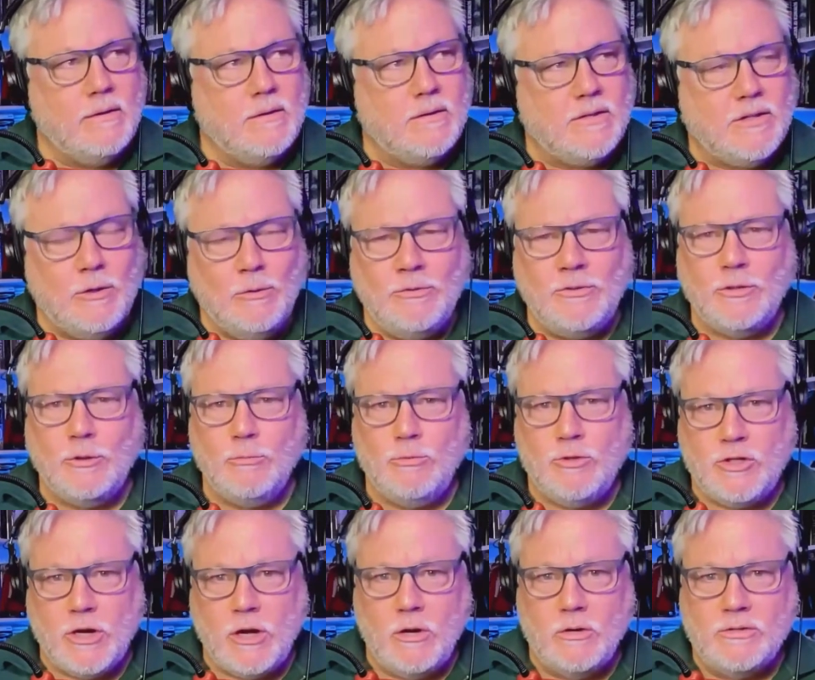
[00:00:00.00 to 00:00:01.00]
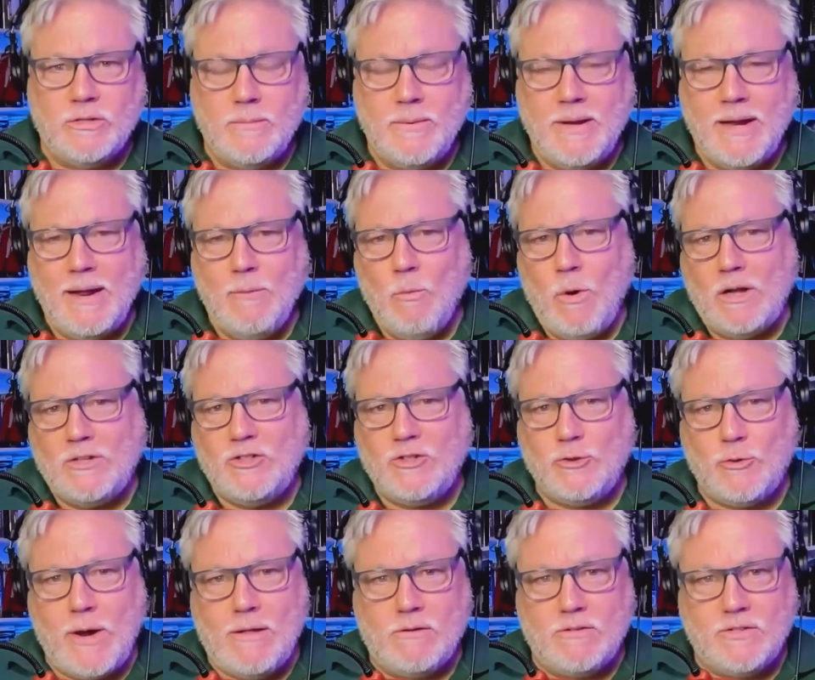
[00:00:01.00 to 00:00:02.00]
YouTube shows? I mean, I'd watch
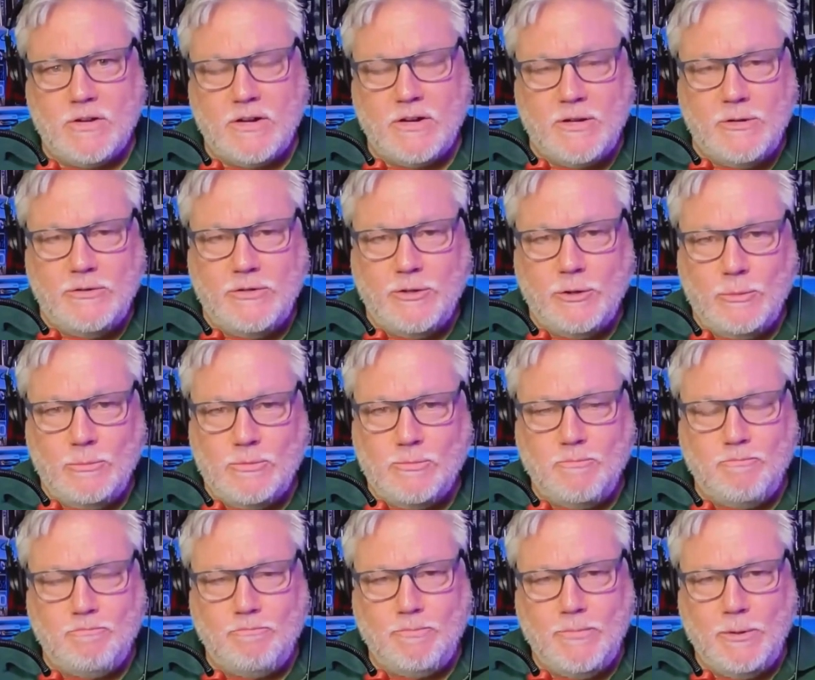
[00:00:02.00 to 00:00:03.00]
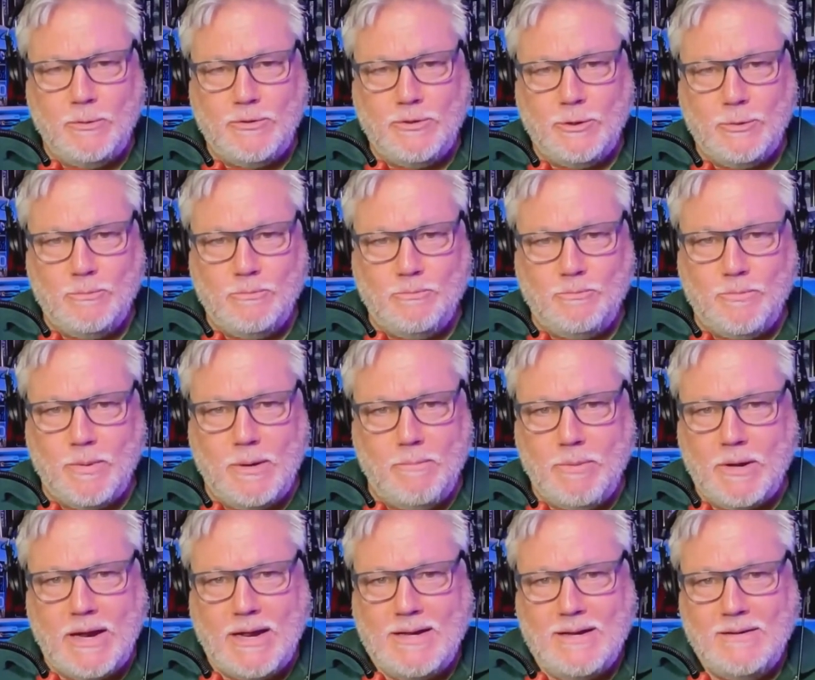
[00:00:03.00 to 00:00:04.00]
trailers on YouTube,
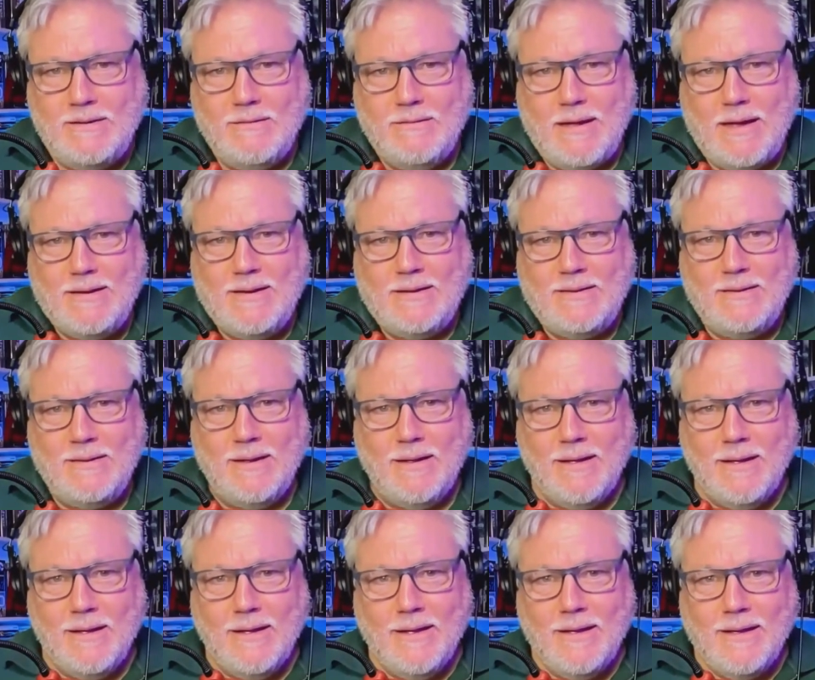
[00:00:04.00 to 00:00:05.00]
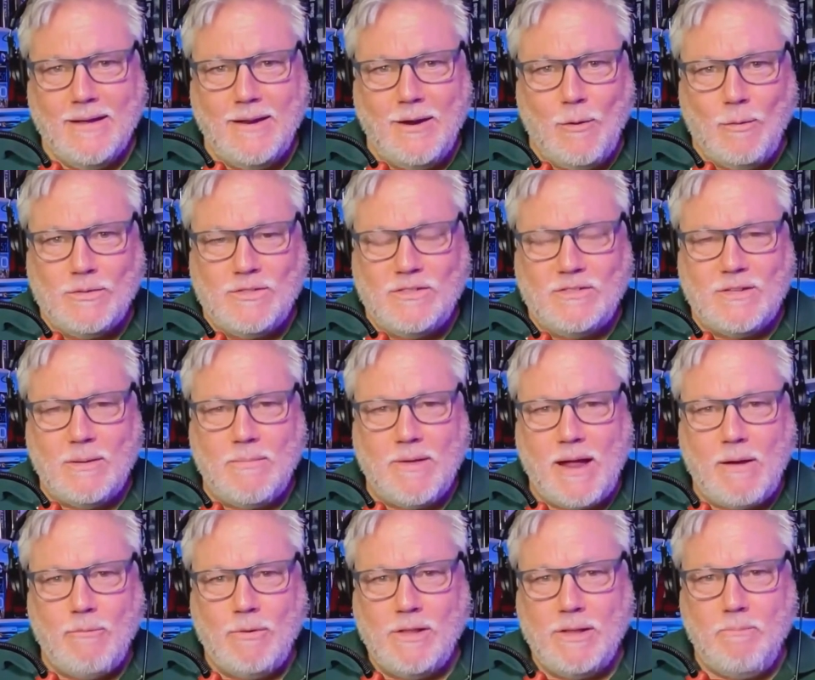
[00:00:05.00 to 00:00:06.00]
but I didn't... You know, it wasn't something I
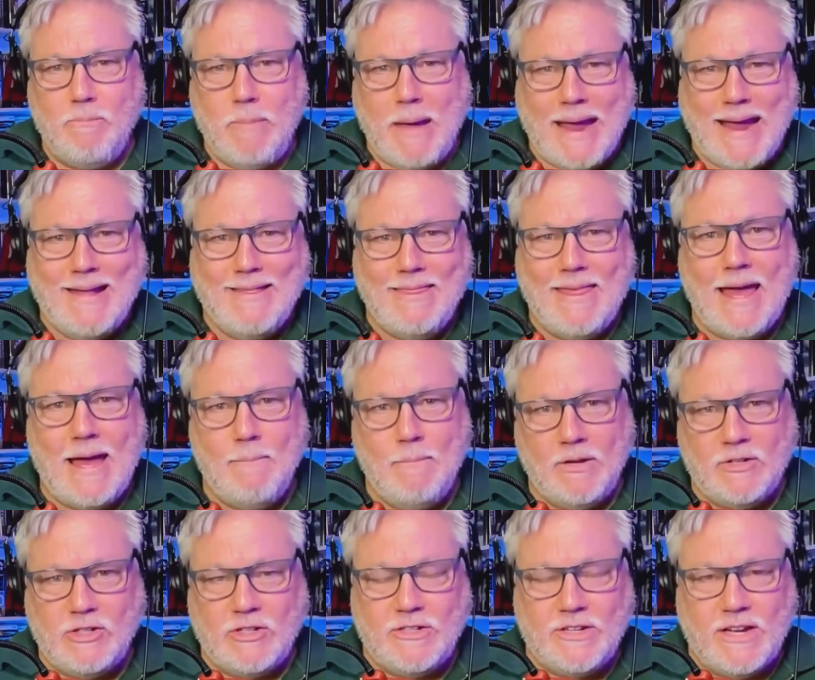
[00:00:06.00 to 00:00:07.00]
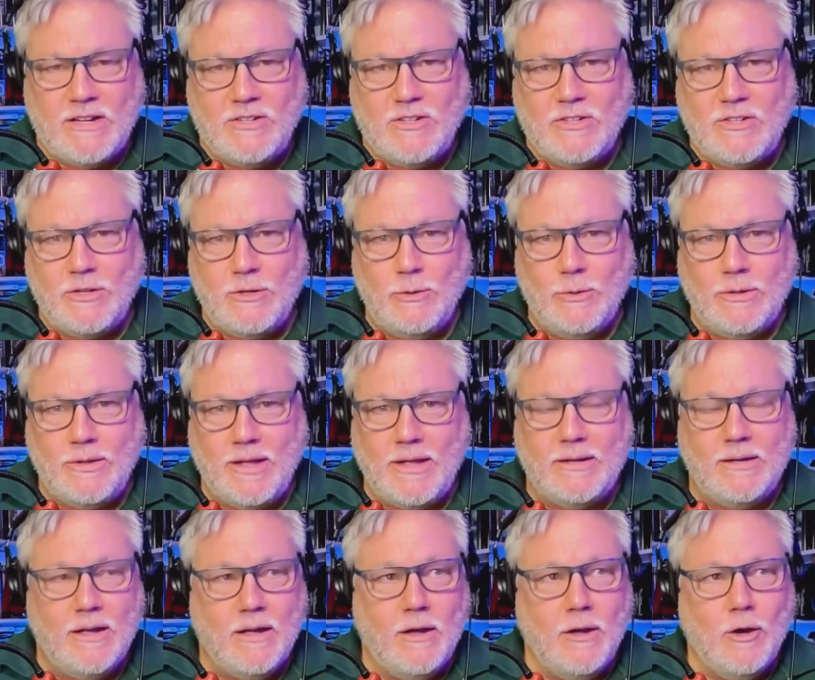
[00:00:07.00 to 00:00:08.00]
really paid that much attention to. And
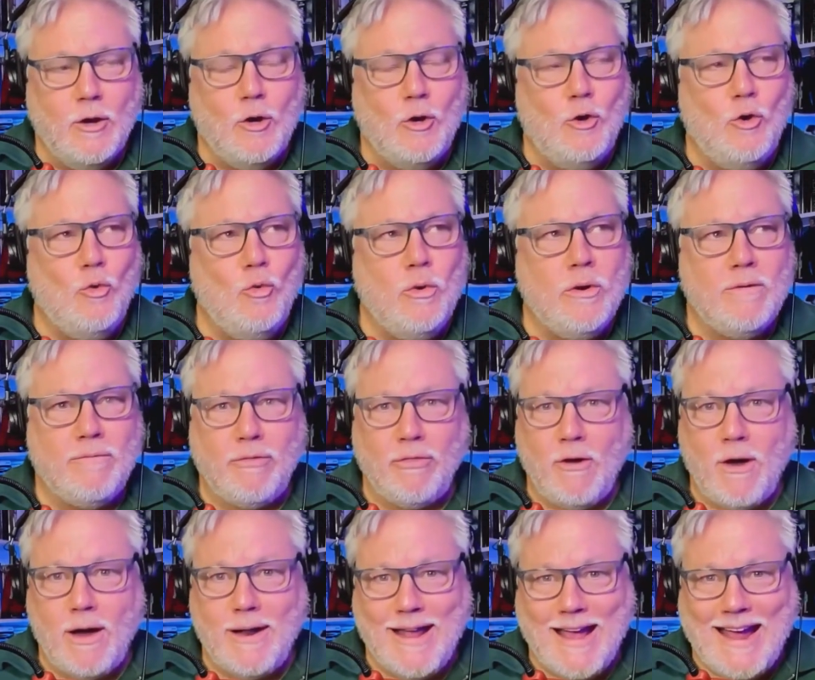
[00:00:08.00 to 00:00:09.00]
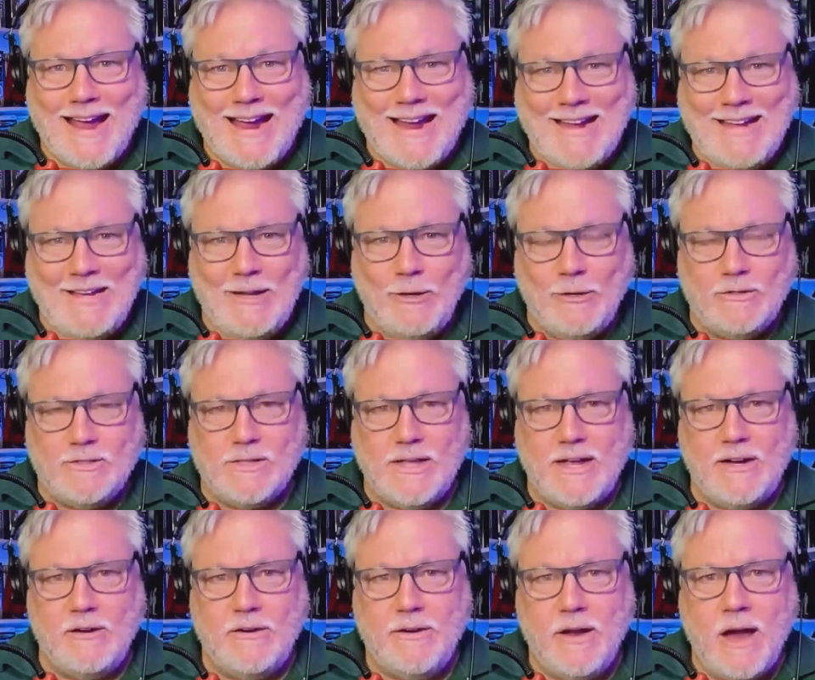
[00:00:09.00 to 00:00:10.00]
then who would have thought 8 years
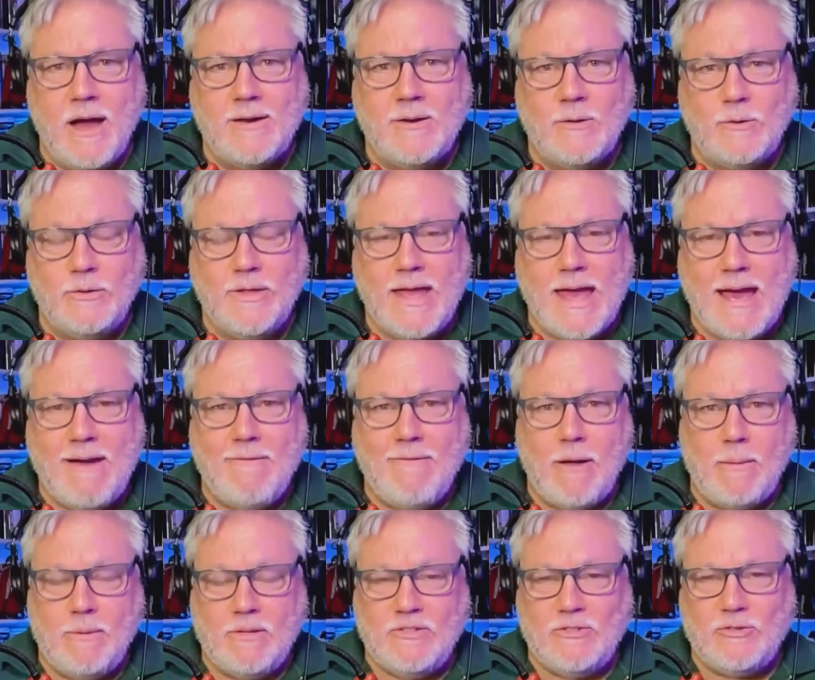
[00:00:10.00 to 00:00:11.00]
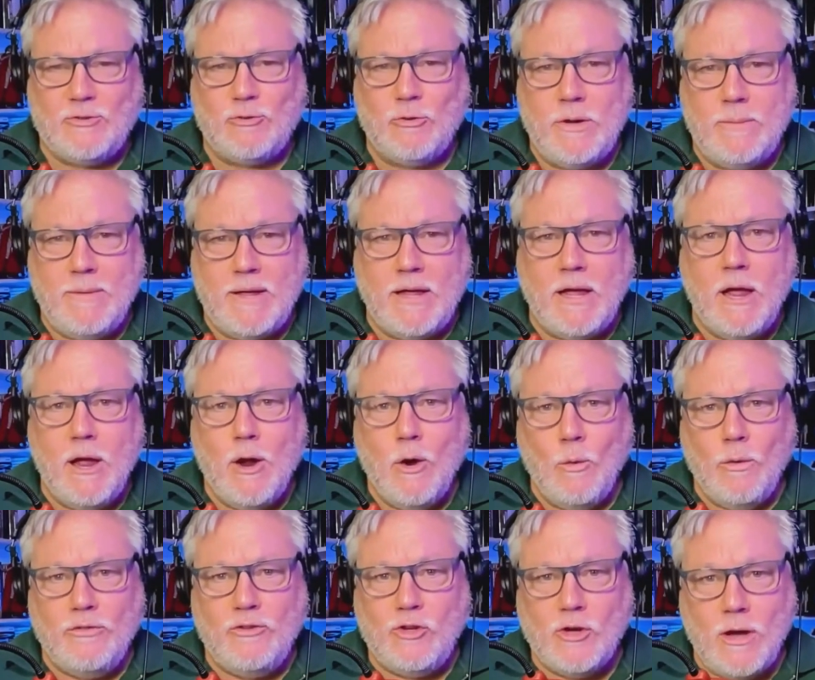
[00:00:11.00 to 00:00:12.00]
later, not only have I been streaming
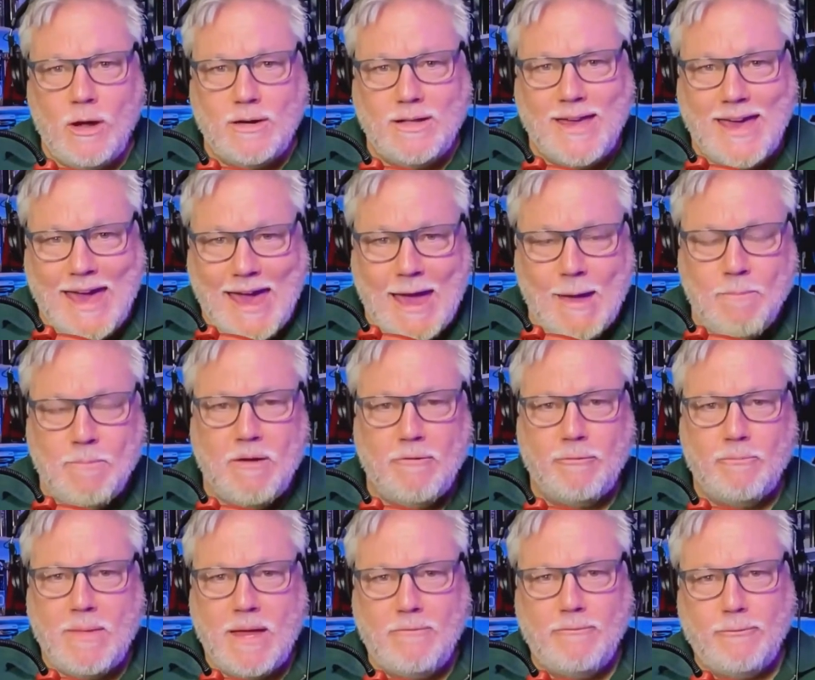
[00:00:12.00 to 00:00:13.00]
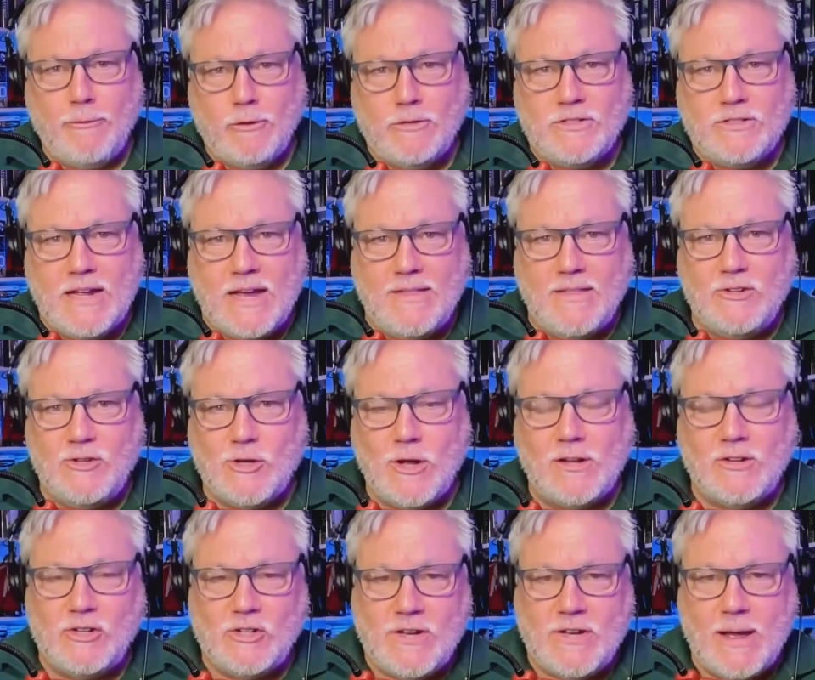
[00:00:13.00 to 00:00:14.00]
with John Campia from that first day that
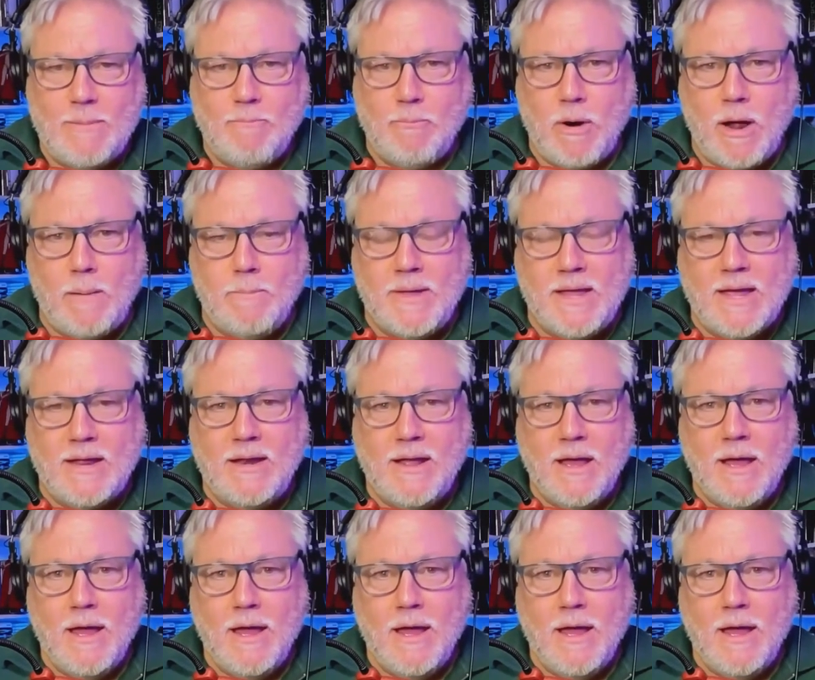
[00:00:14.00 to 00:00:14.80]
John Schnepp brought me in,